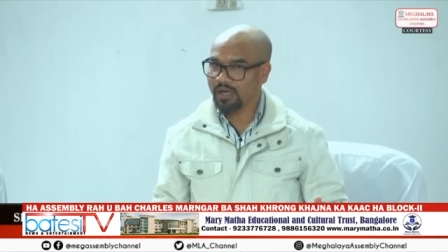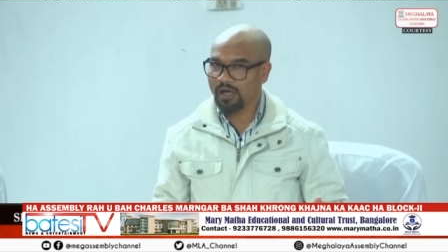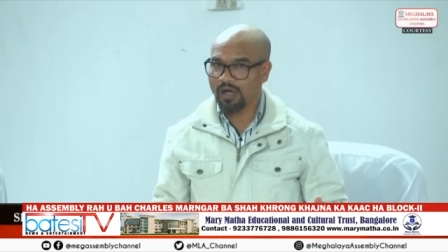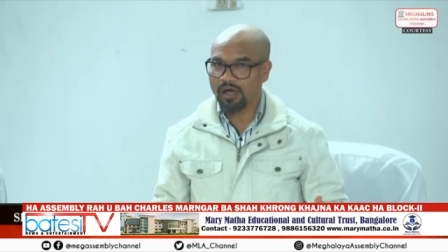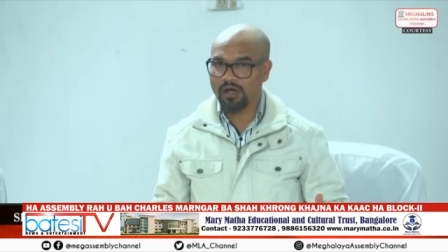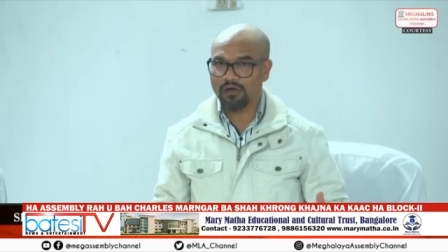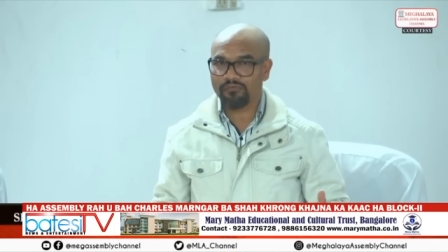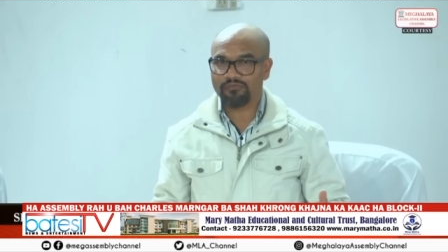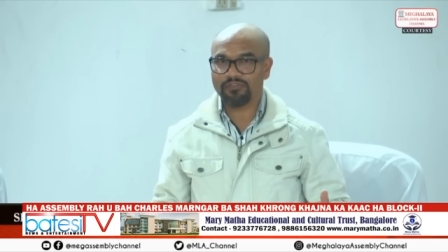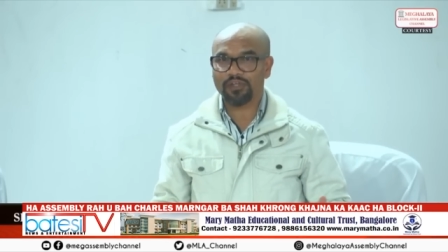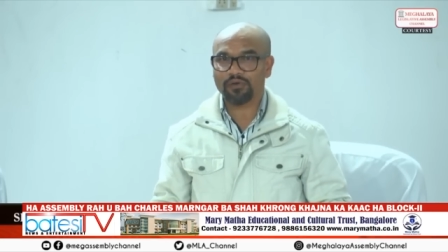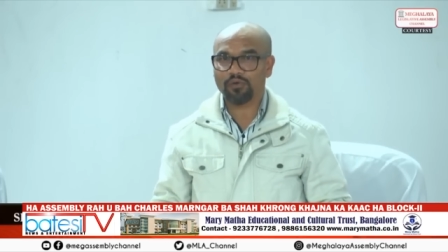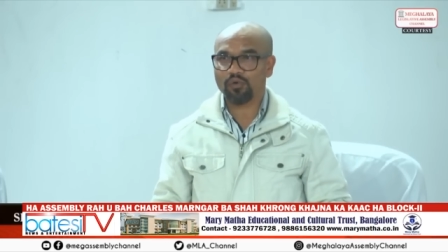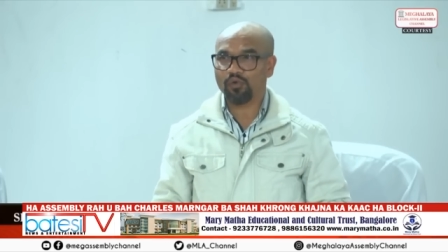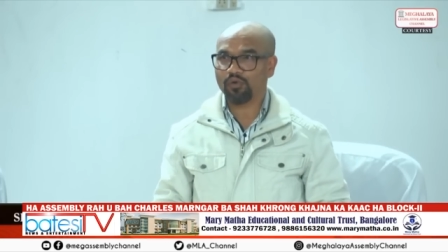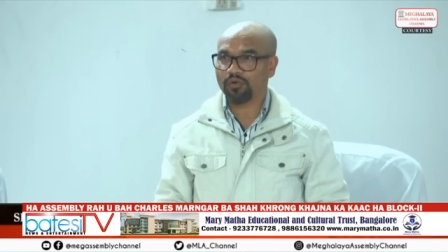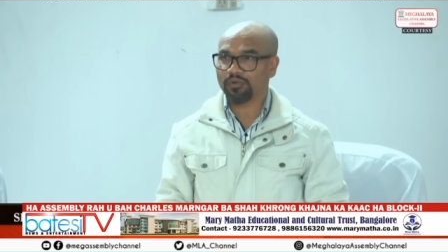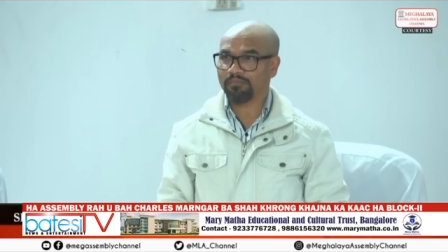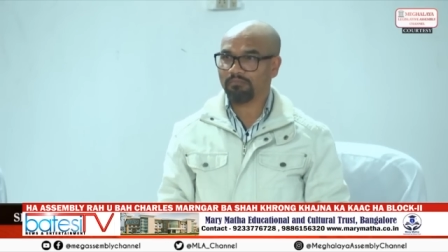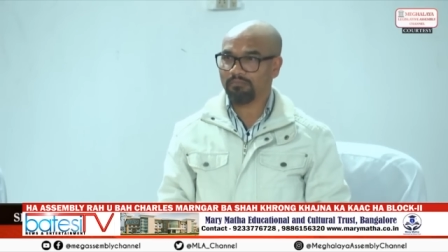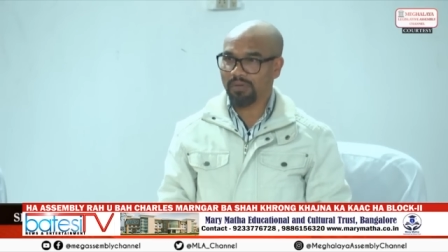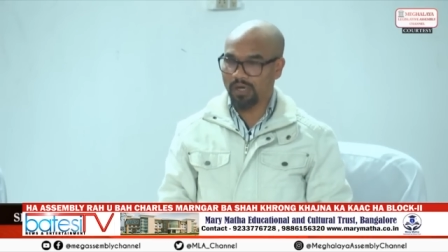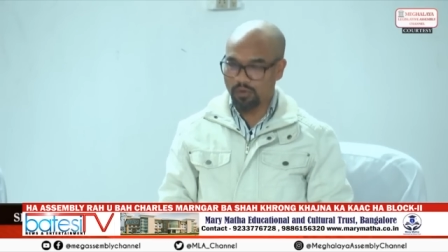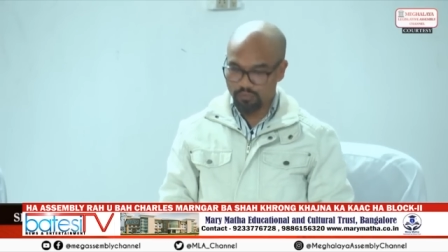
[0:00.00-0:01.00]
of their
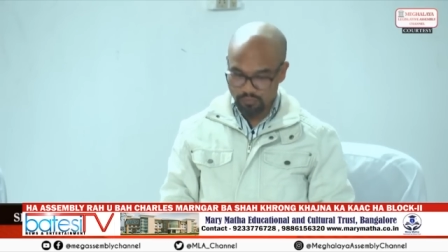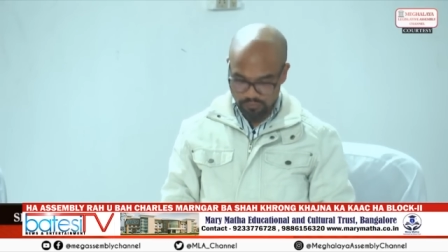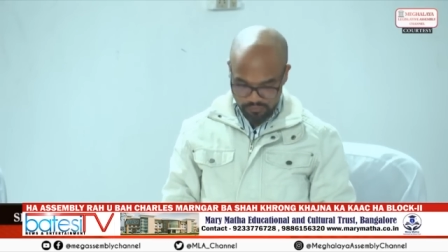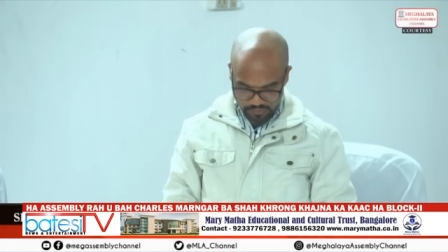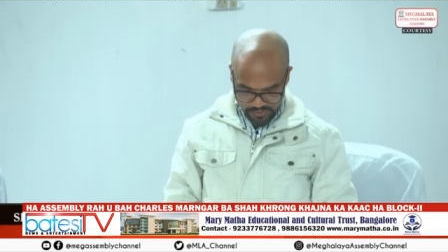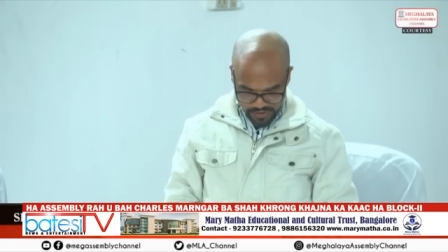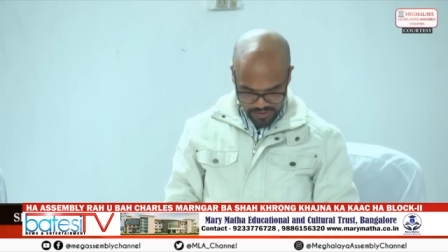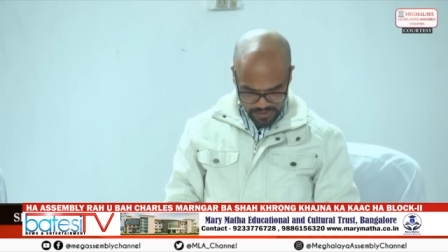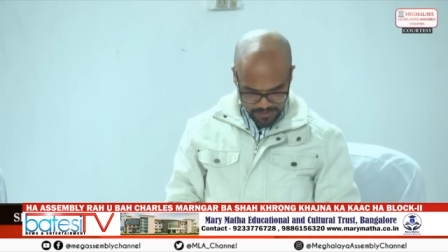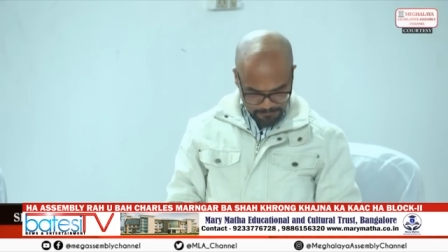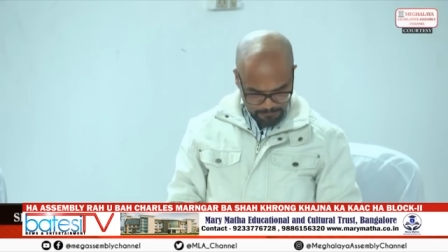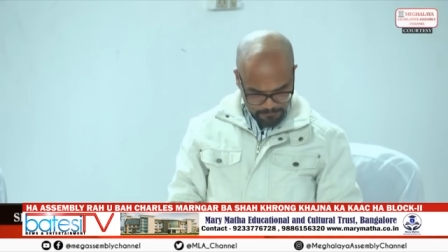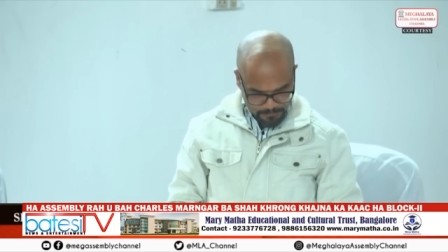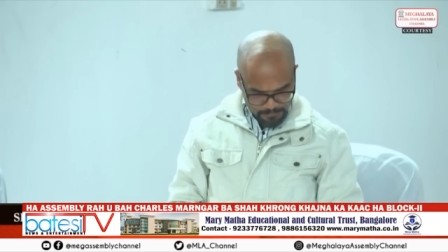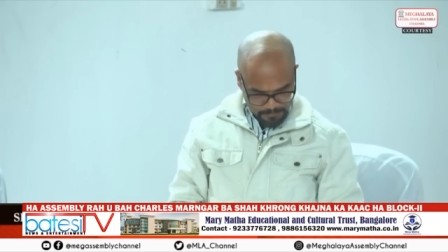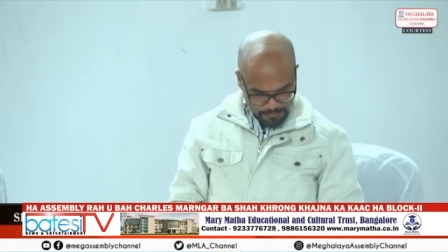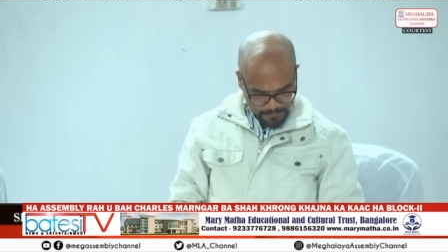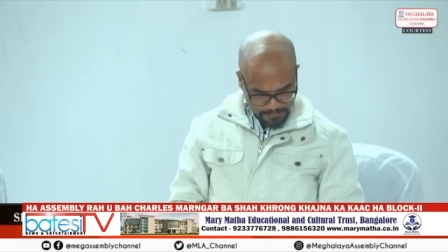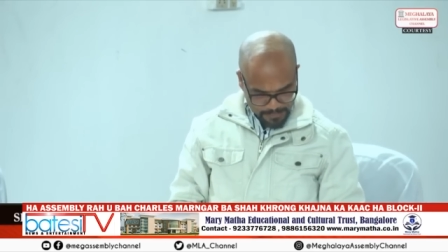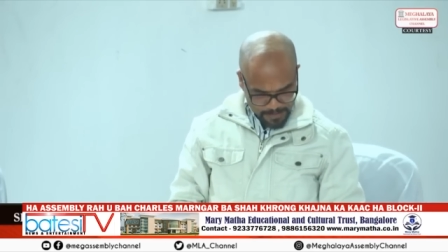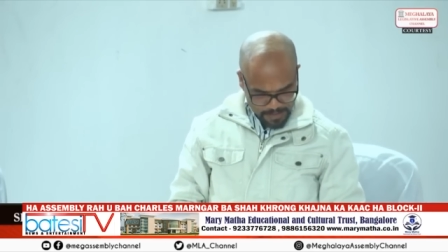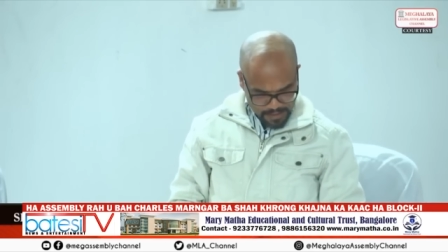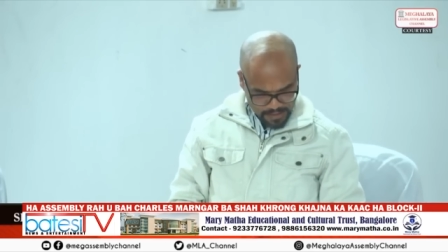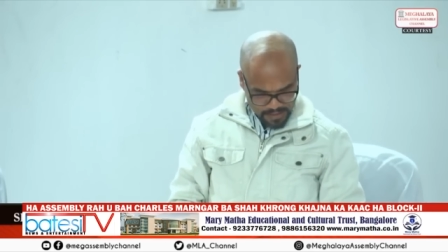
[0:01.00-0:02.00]
own boundary.
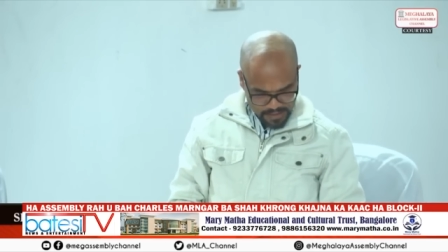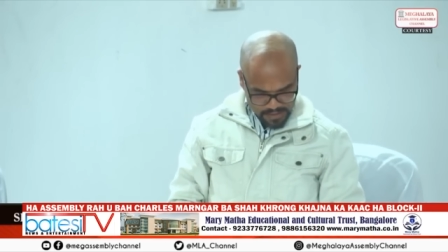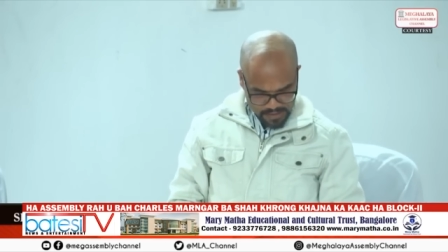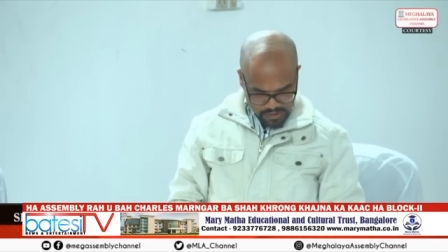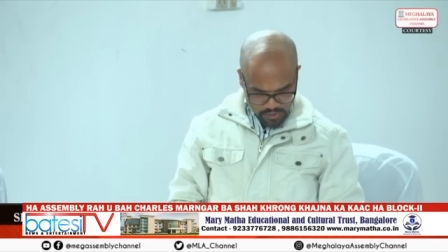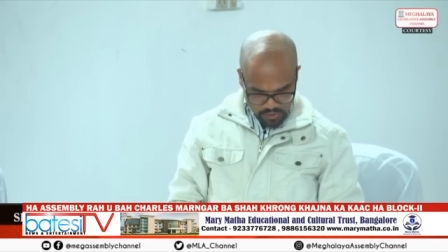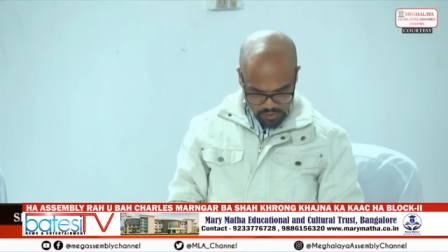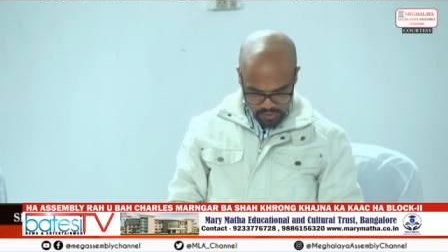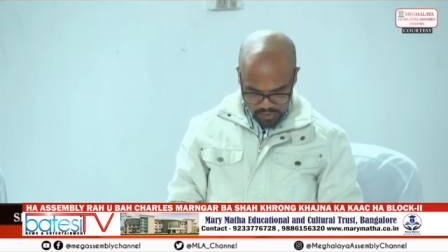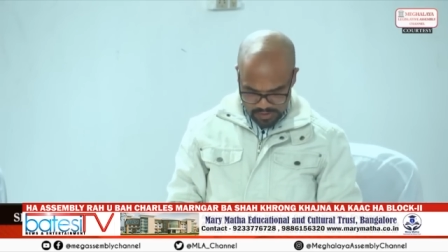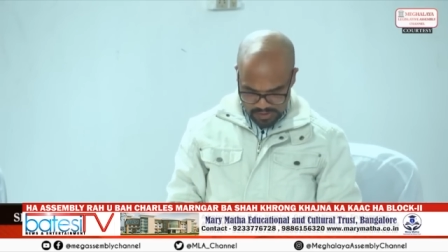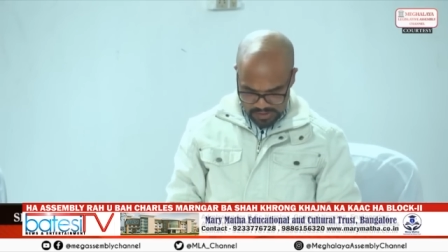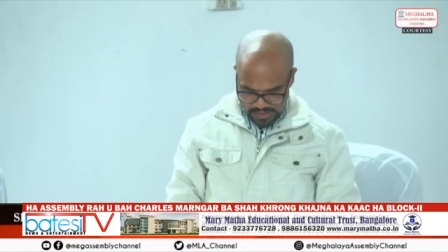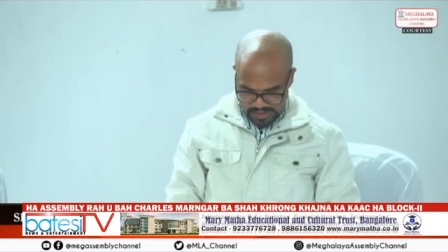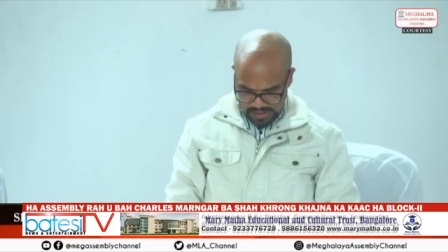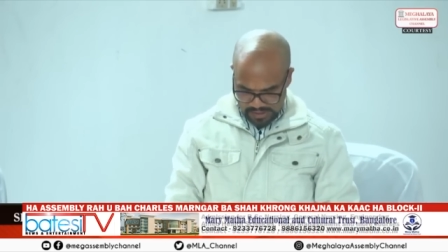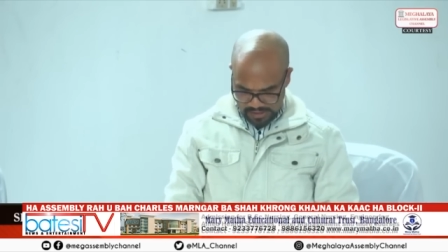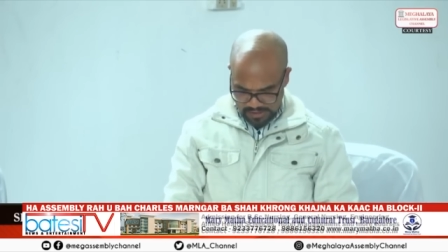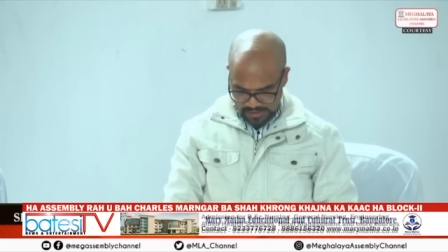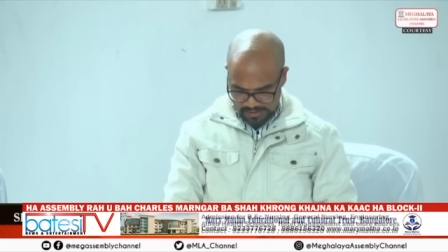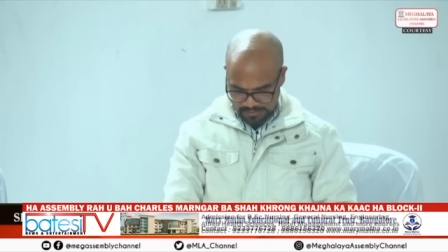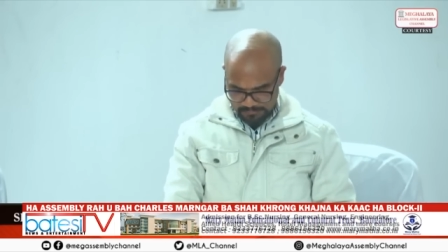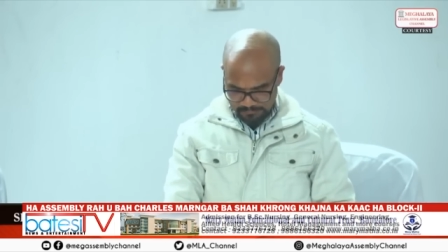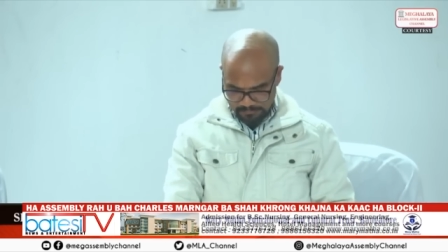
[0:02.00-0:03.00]
So,
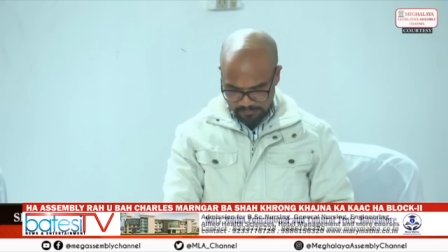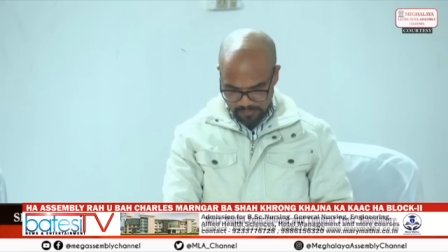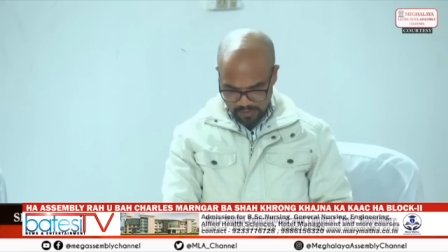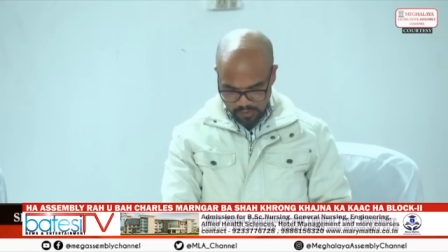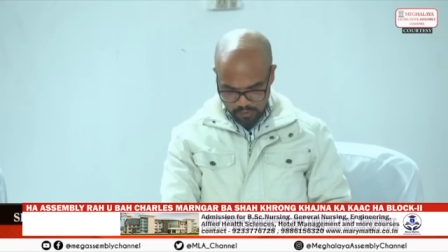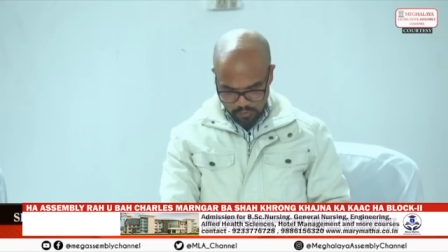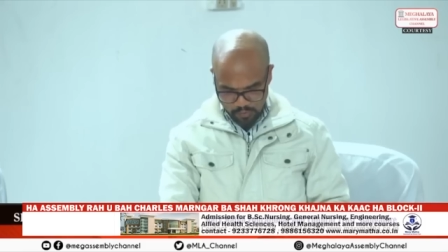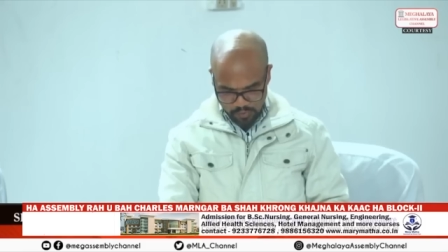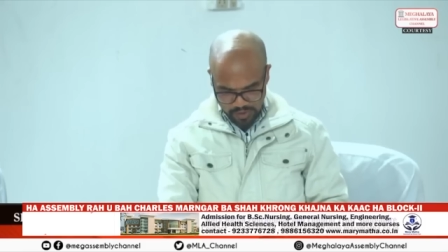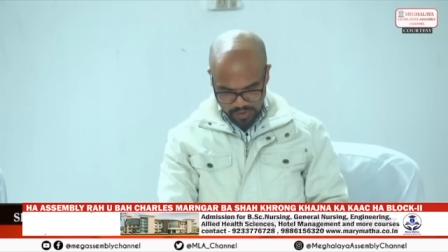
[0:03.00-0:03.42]
sir, we